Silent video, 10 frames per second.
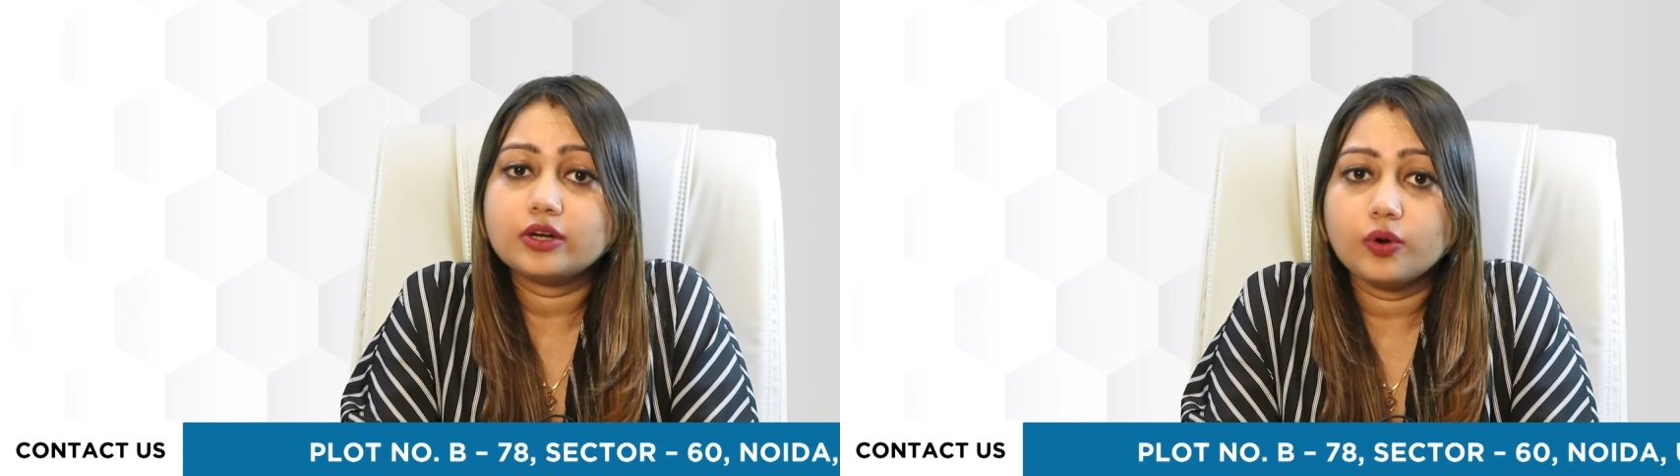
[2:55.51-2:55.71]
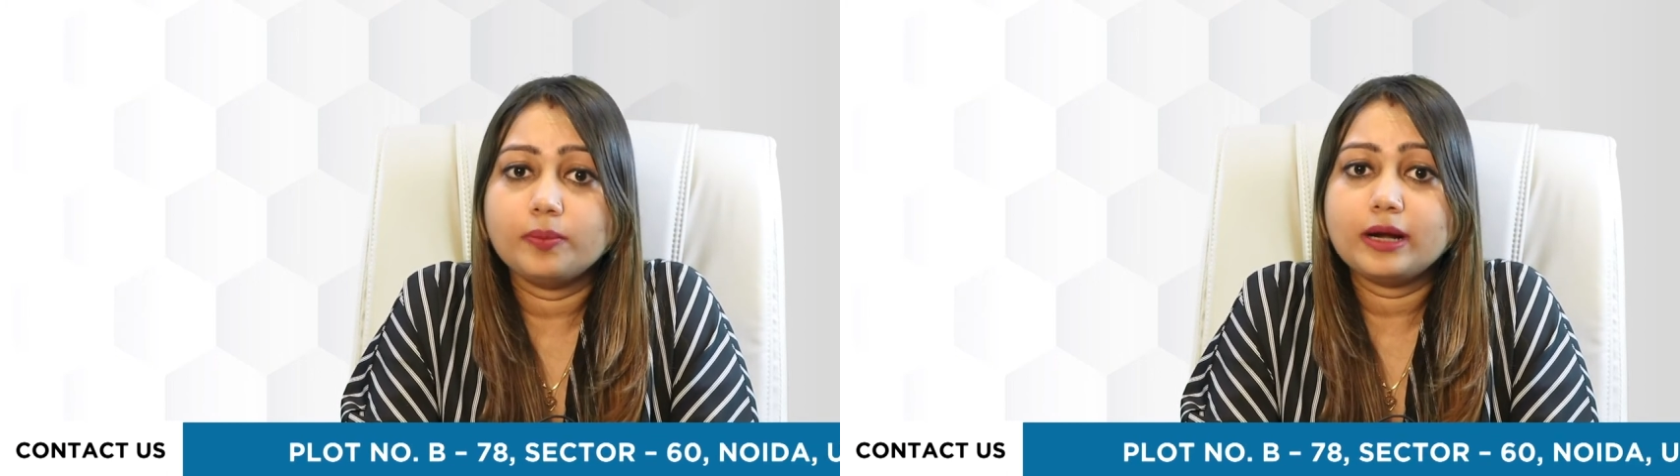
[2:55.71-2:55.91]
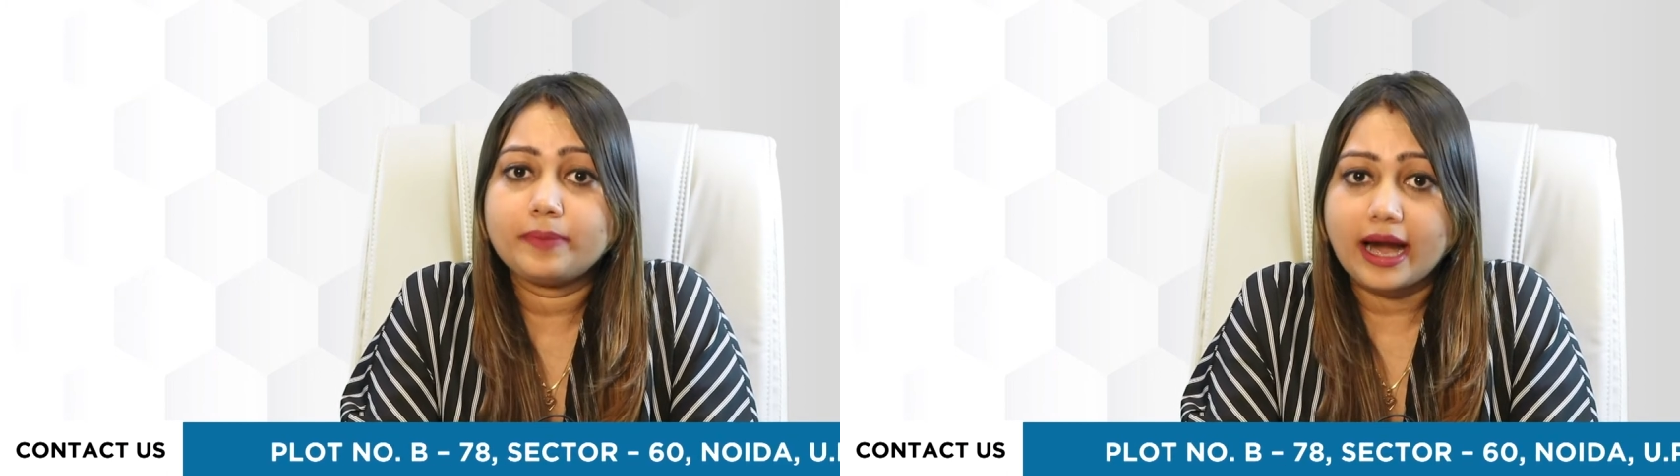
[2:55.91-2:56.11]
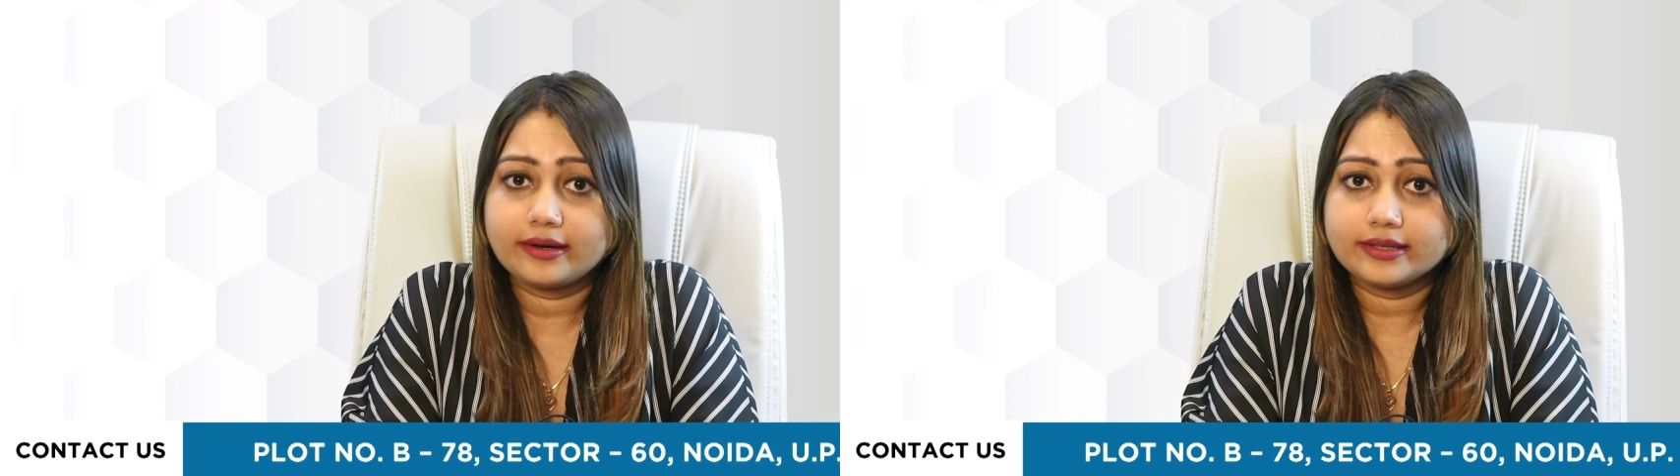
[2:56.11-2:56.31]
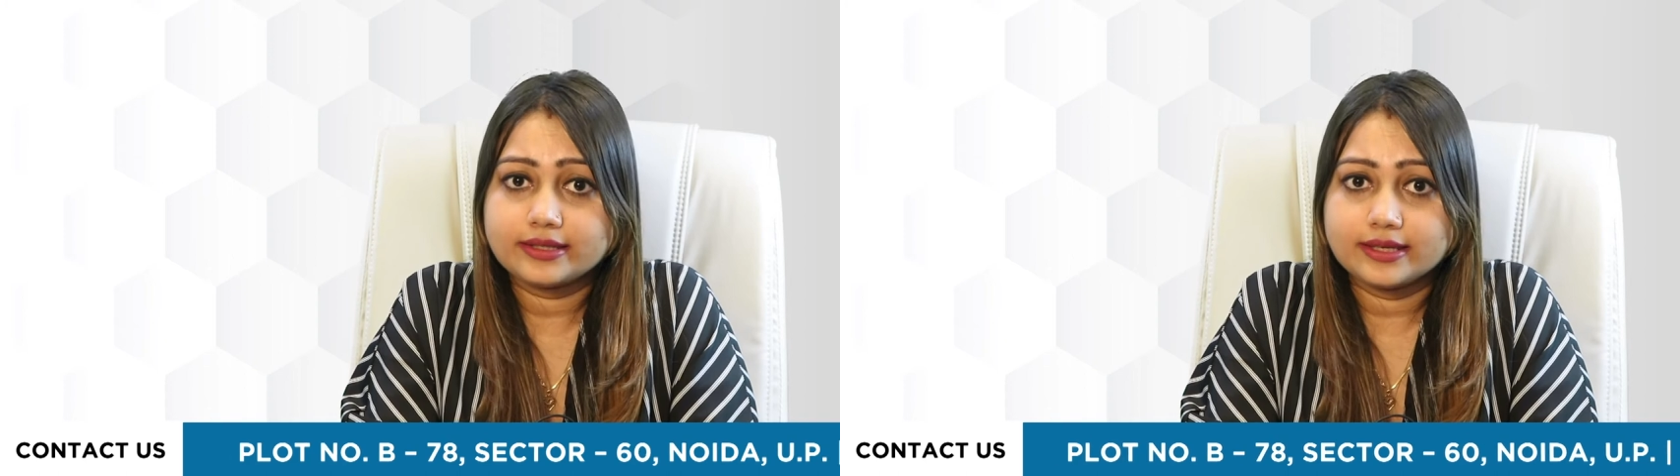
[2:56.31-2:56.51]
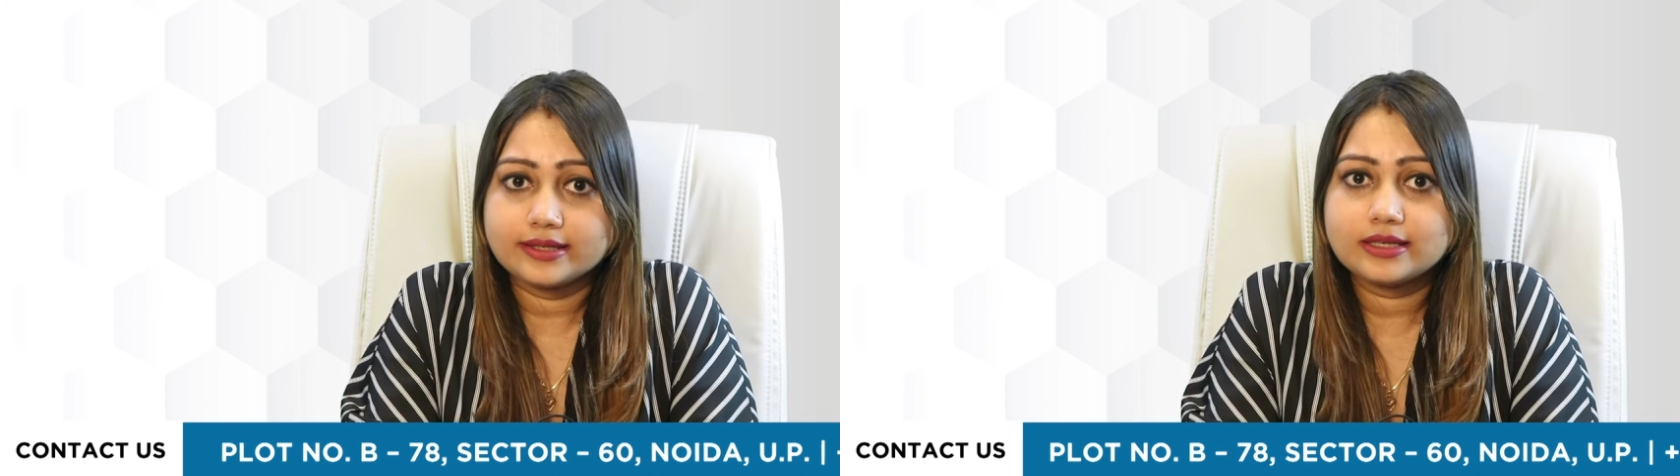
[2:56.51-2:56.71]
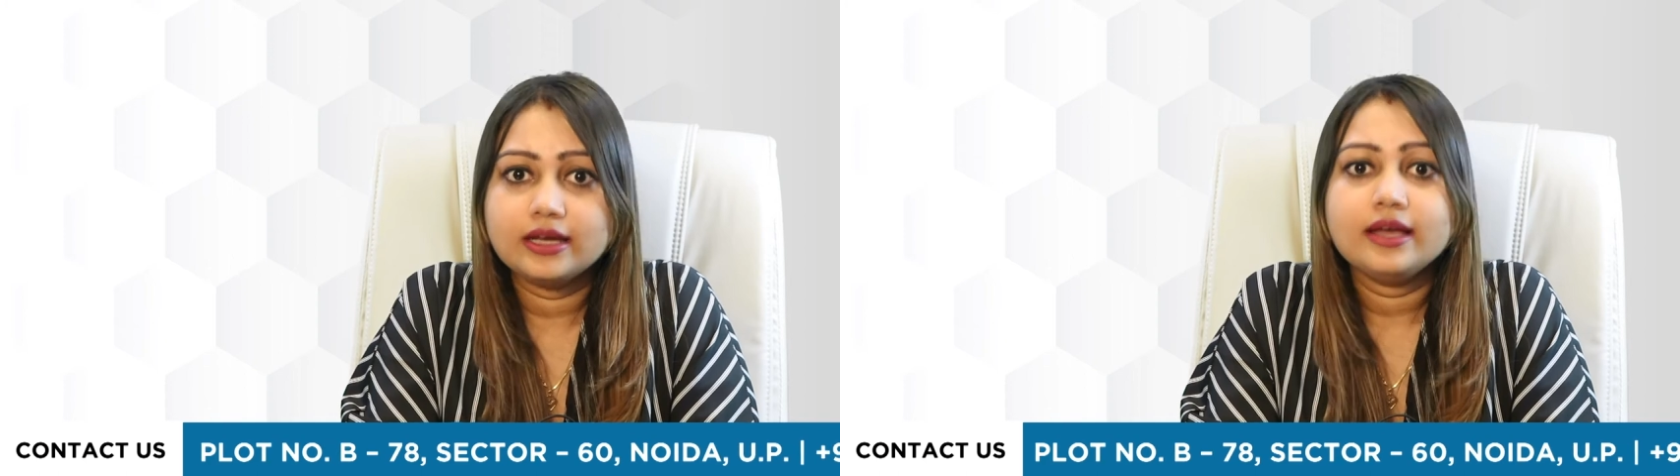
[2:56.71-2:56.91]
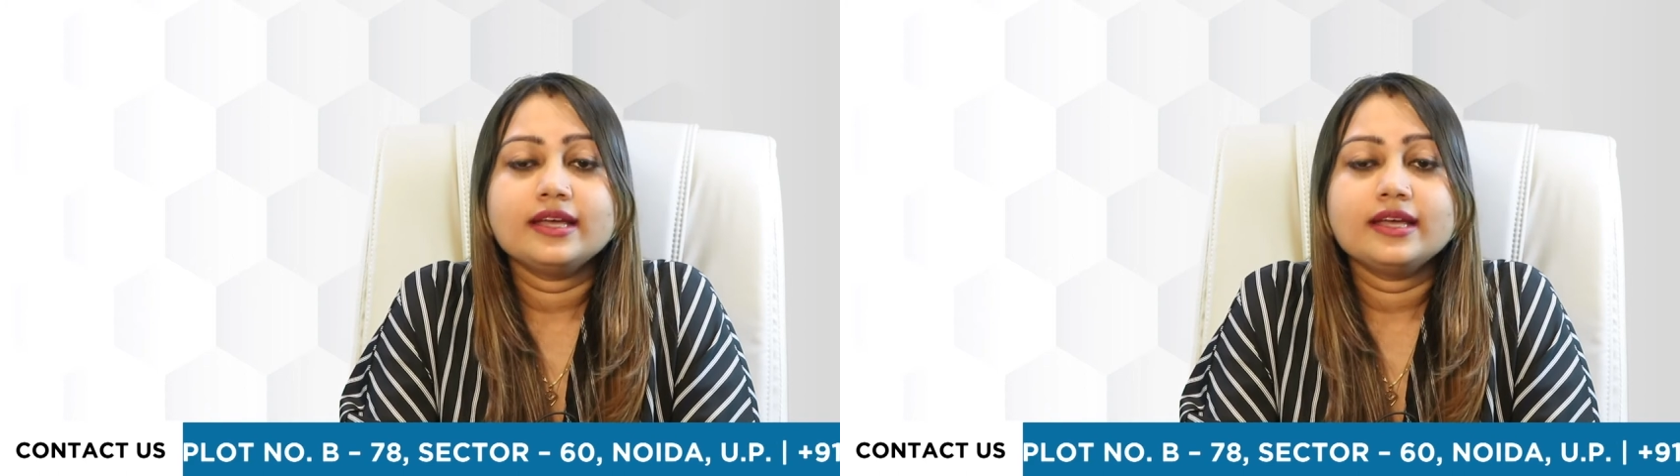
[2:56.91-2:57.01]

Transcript: global practices,